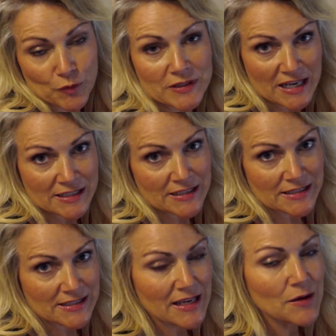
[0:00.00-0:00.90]

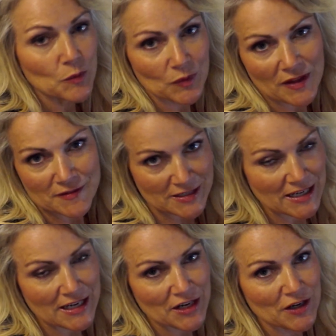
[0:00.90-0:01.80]
redundancy. Well, they've
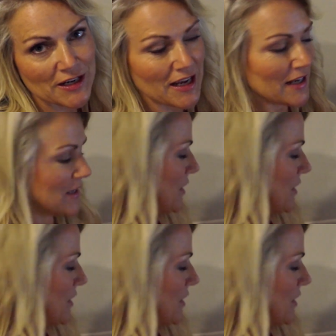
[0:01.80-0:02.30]
done it here again.